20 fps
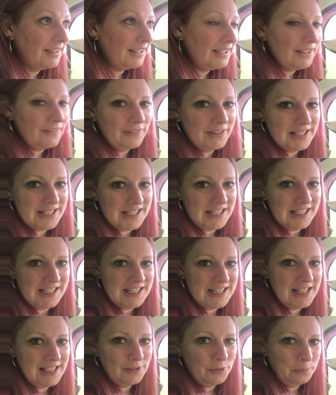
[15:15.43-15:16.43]
Love listening
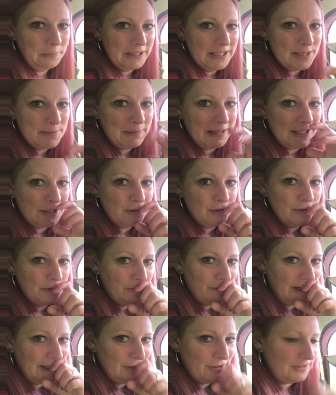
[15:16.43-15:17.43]
to the little pitter patter
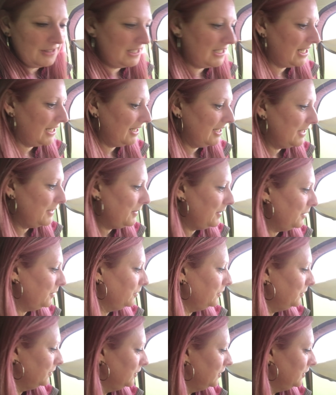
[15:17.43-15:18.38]
of rain on the tent as well.